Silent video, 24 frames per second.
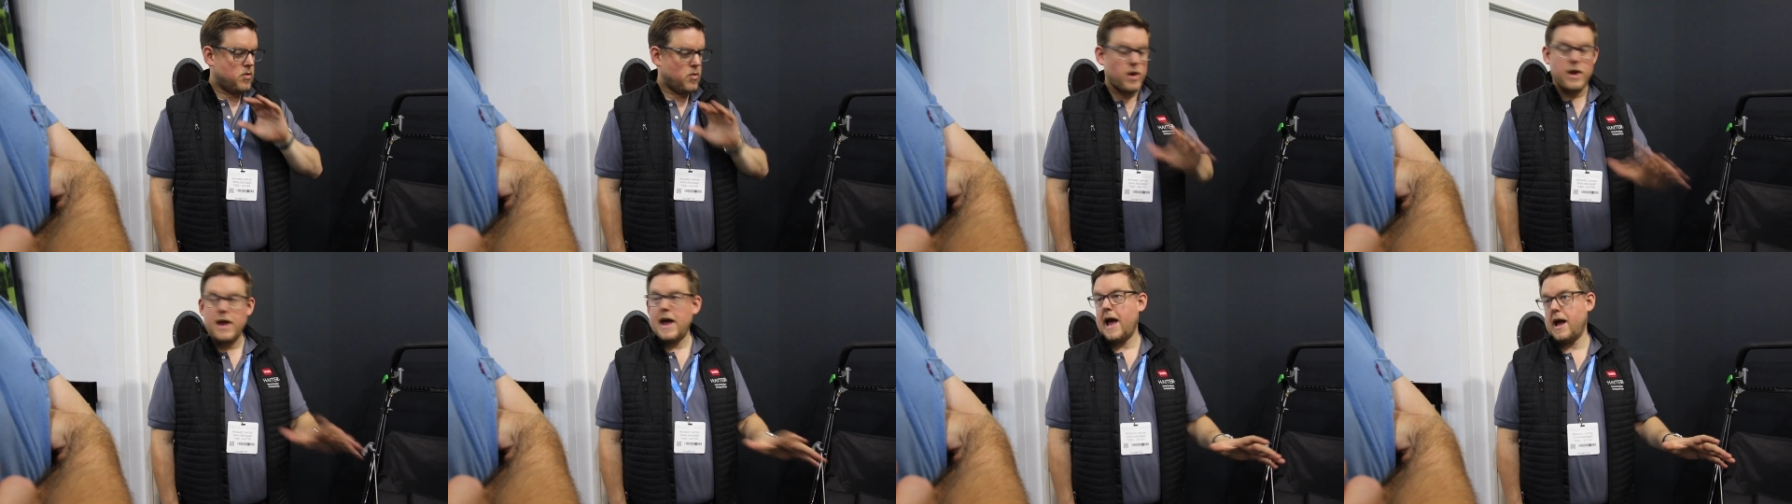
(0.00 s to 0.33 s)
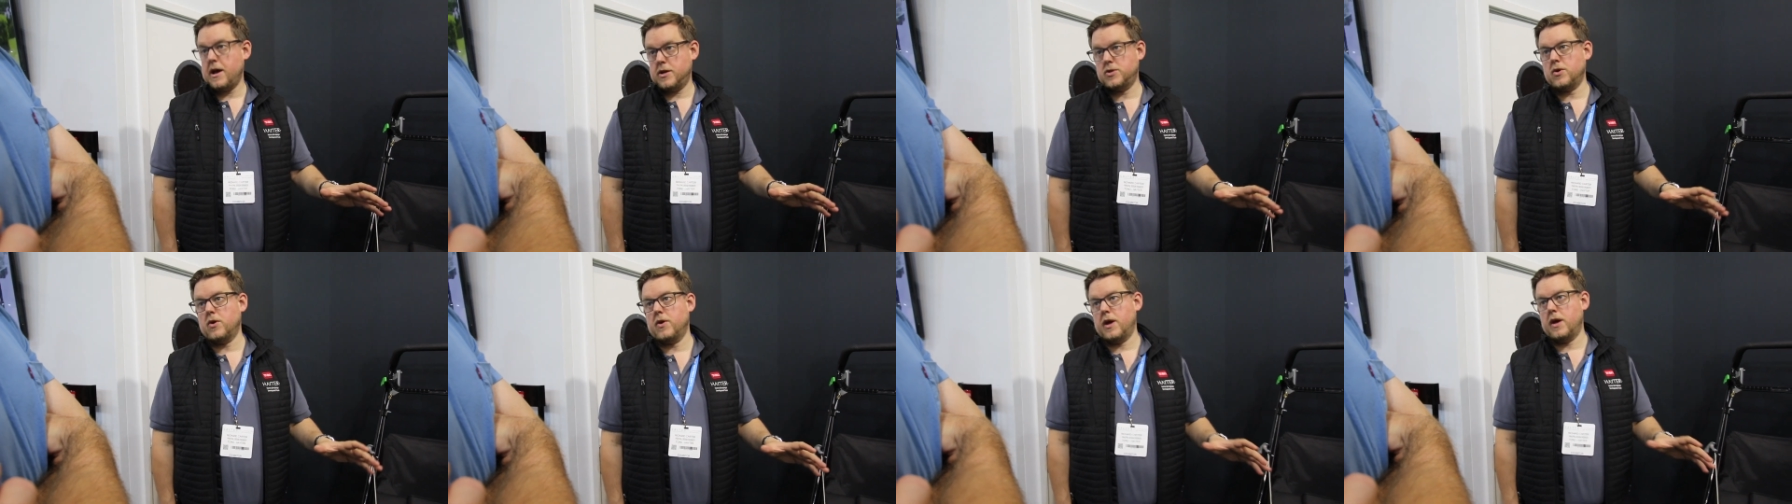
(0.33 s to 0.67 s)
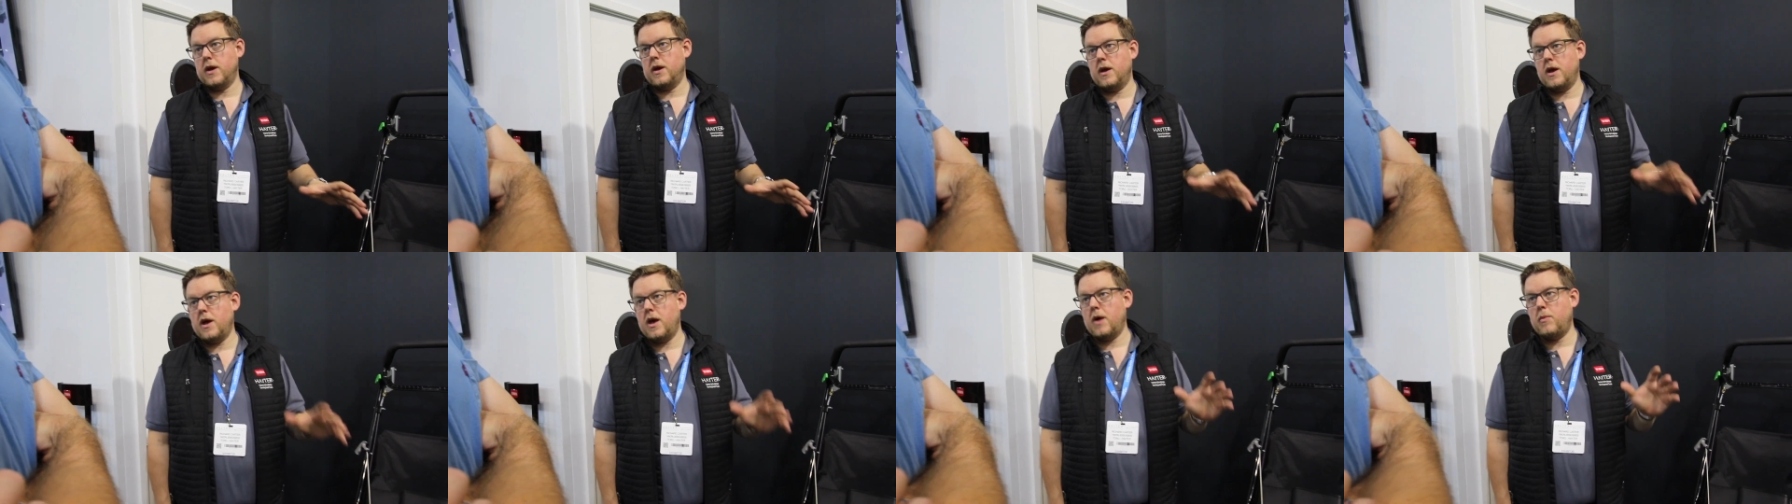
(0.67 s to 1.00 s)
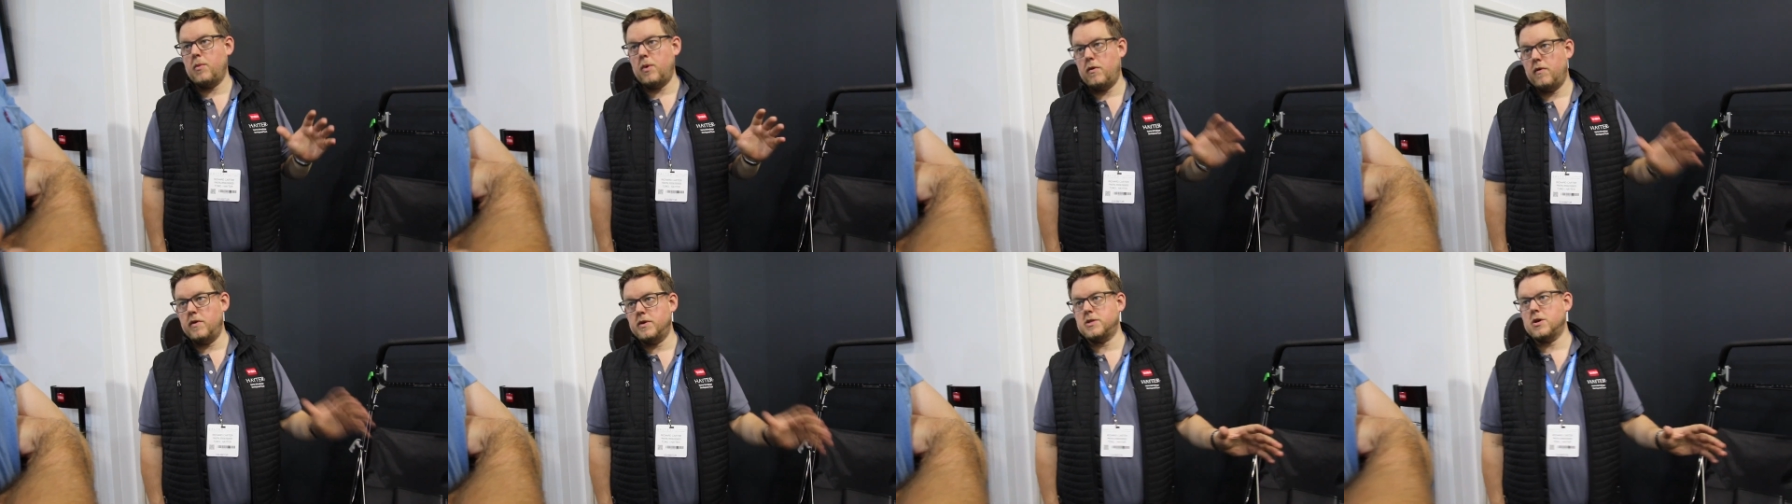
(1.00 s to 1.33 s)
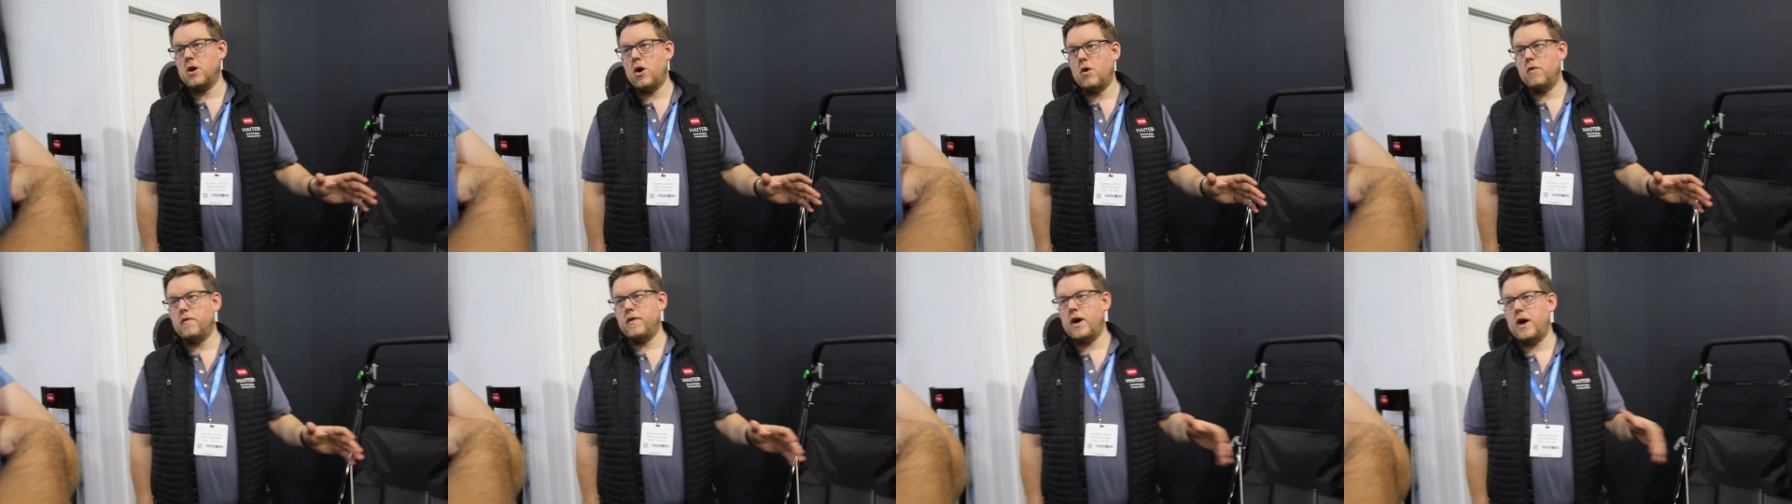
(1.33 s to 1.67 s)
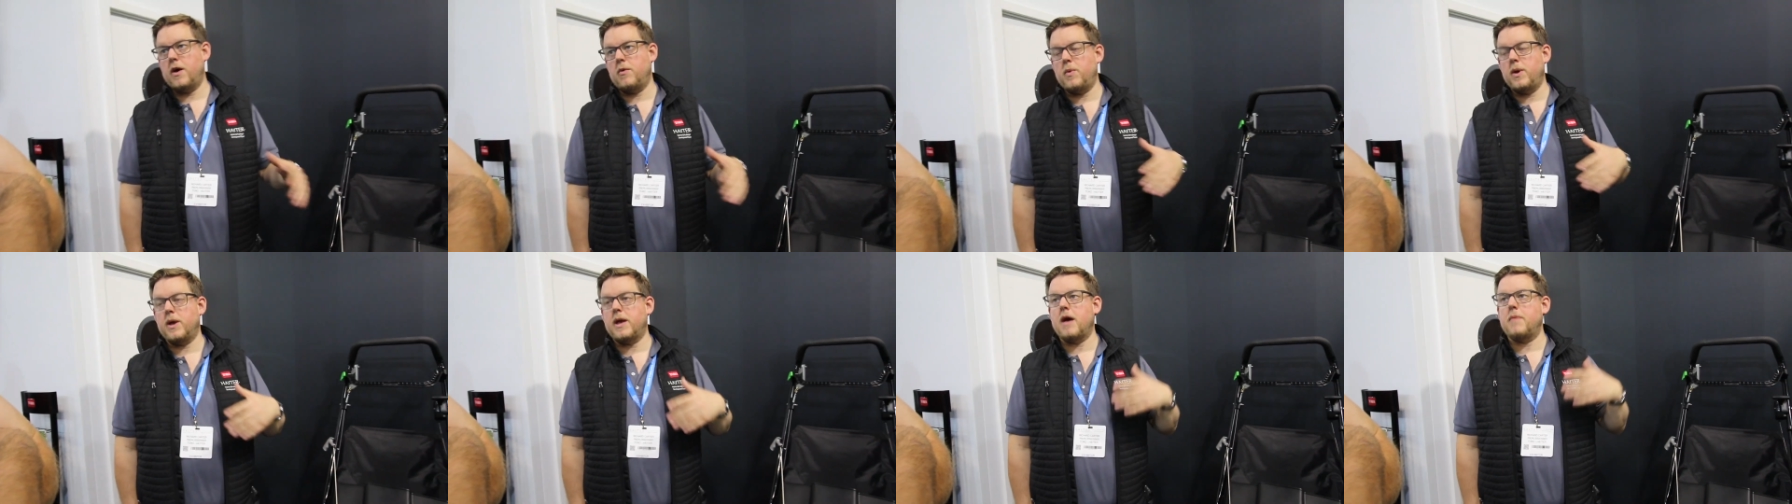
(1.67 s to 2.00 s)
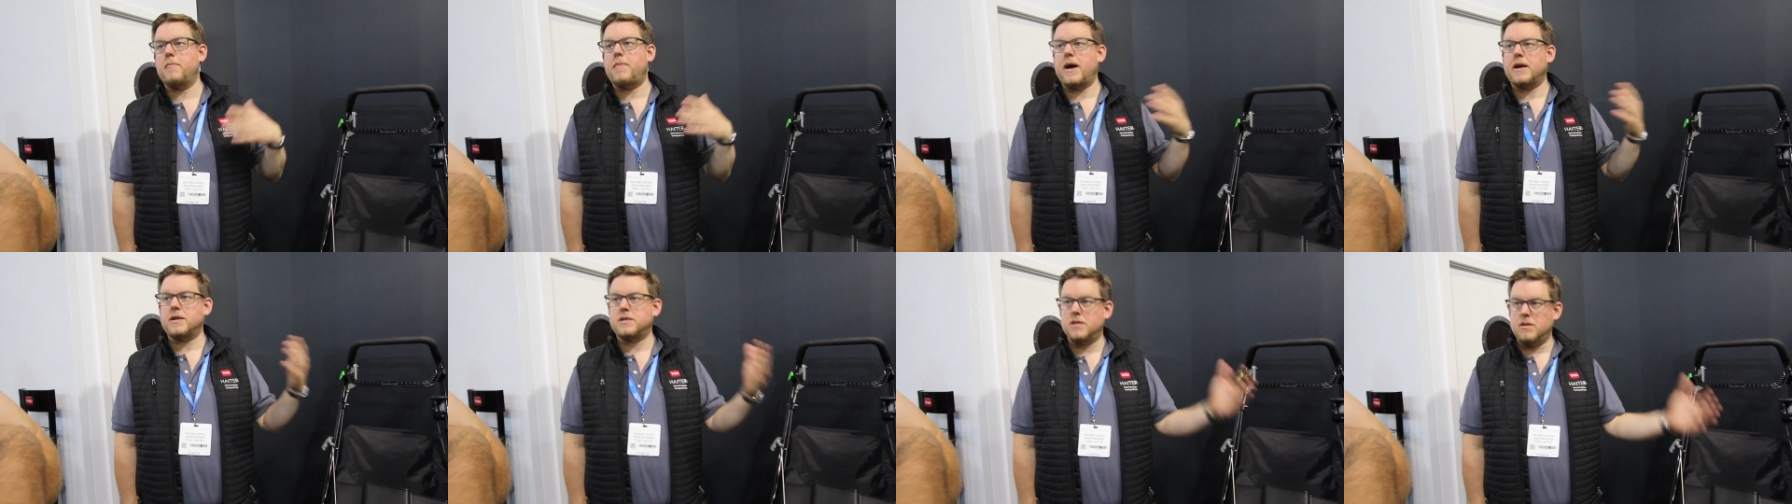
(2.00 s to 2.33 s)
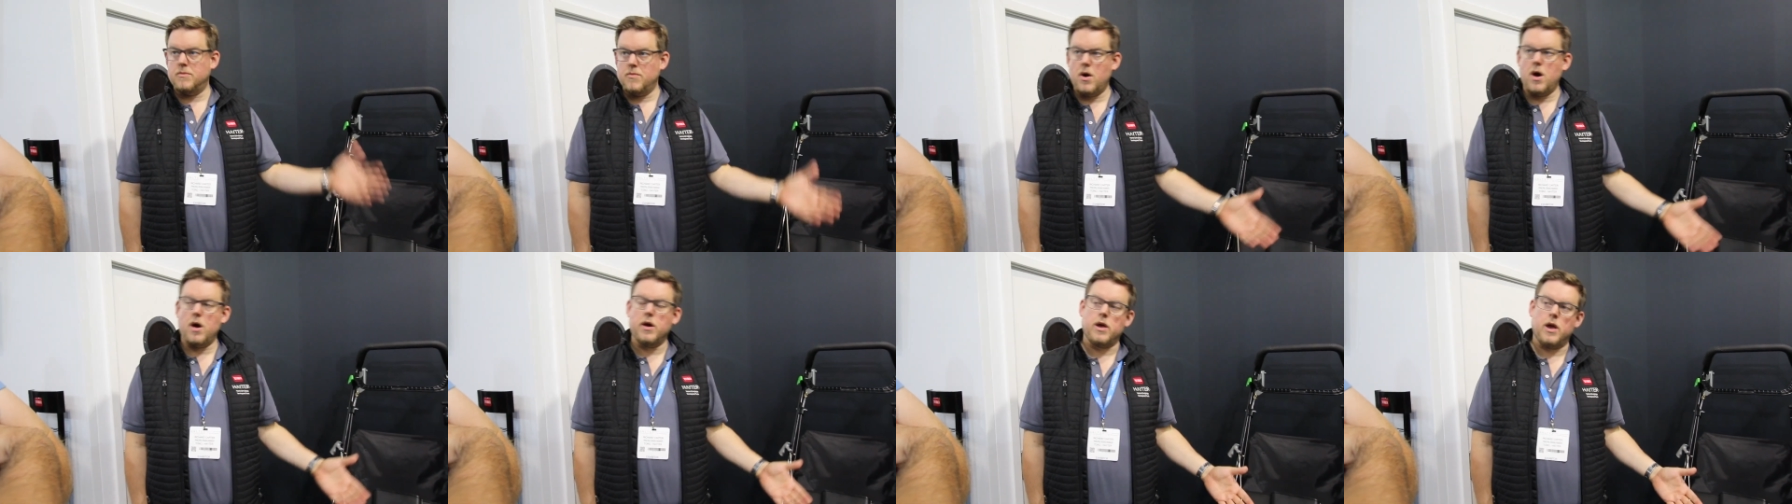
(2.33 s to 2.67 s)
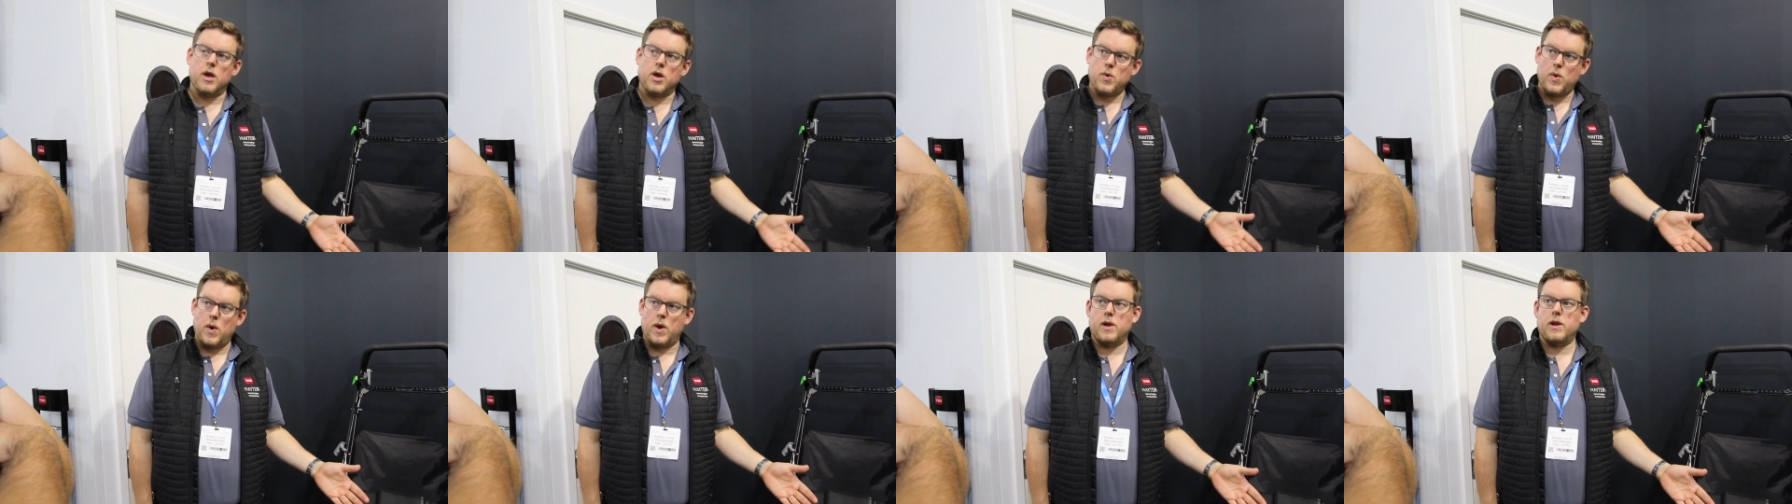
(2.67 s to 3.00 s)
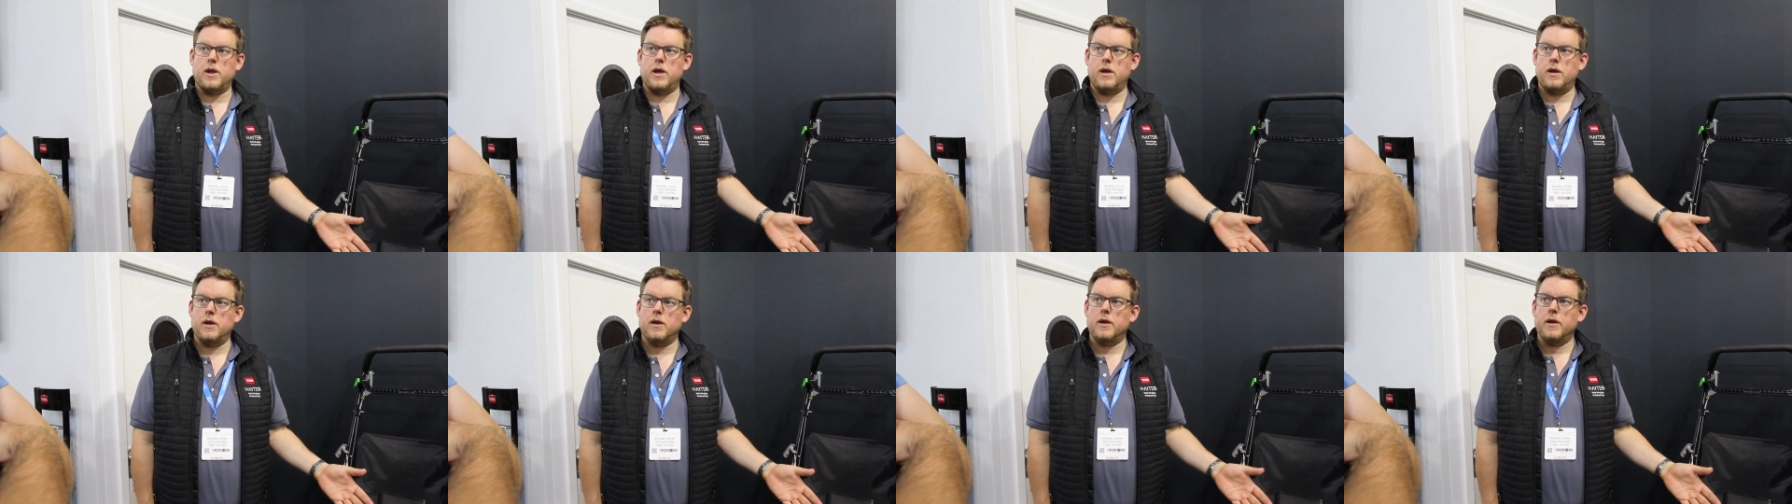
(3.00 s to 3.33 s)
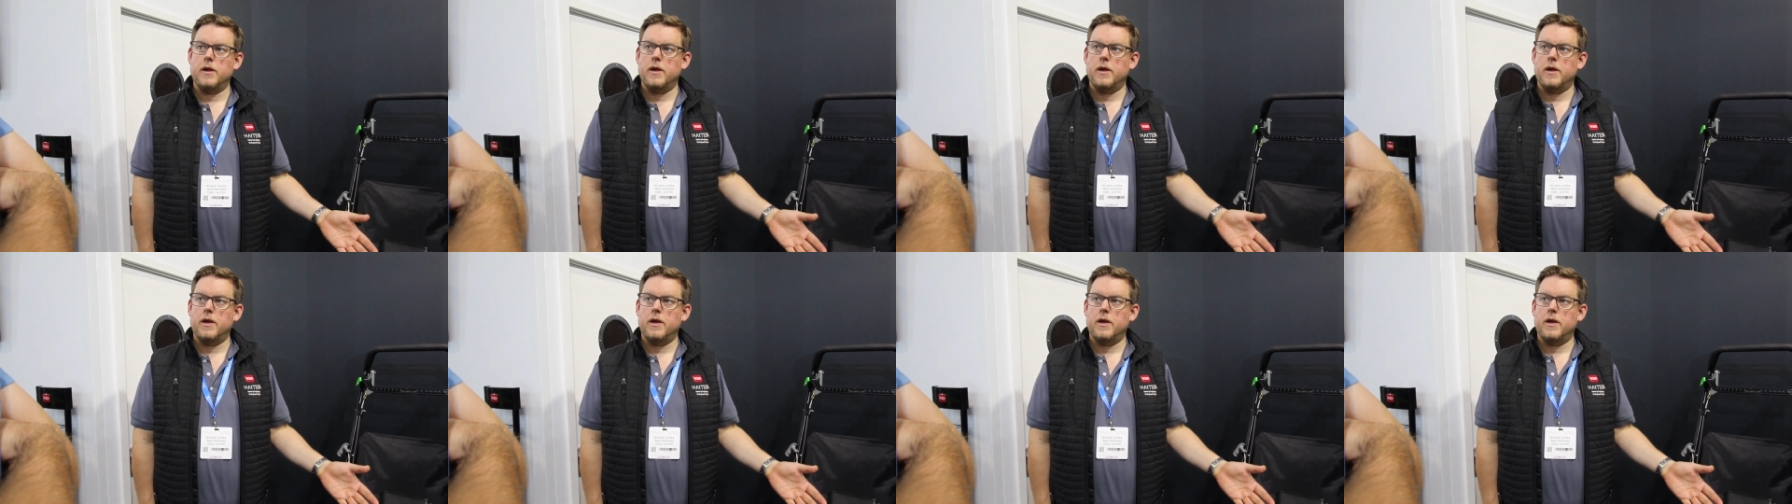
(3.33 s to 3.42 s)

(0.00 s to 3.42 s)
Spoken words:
we act on it and we resolve it and we get back to the market quickly.